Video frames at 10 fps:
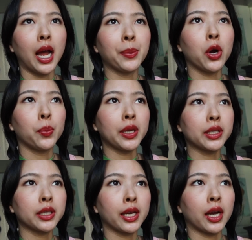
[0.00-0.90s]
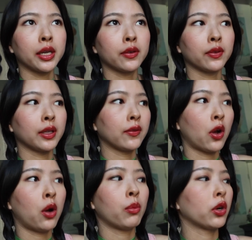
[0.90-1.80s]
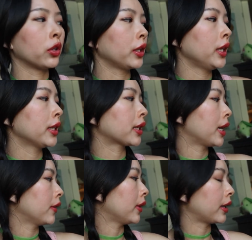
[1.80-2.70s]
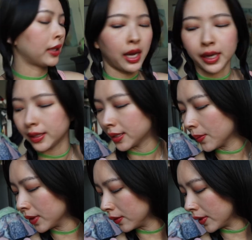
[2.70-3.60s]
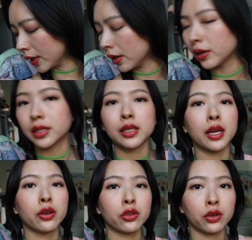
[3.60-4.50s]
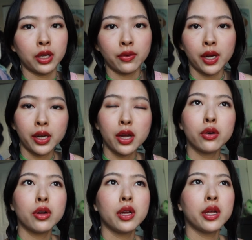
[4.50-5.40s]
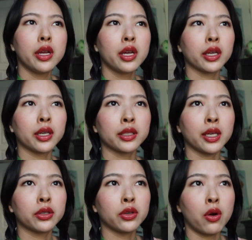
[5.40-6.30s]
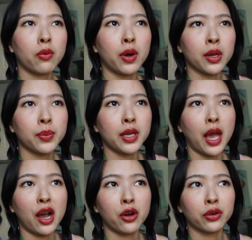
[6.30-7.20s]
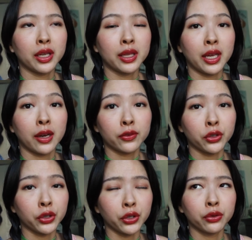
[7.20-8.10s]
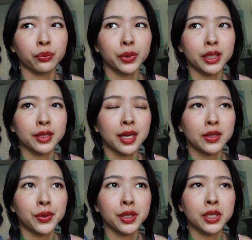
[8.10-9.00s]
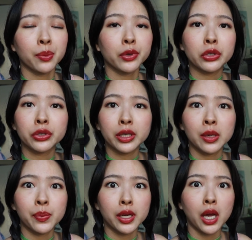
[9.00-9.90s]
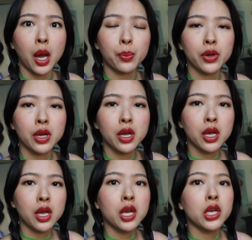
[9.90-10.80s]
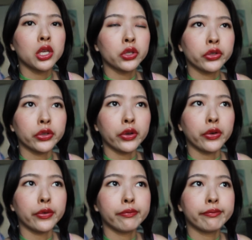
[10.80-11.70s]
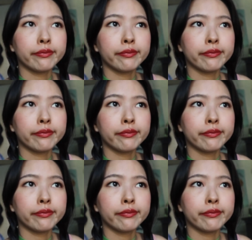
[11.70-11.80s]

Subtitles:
I'm hoping to kind of leave home early. It's kind of like 9 something right now. It's 9:30 right now. Because I don't want to be out in the afternoon, because that's when the temperature's going to pick up. So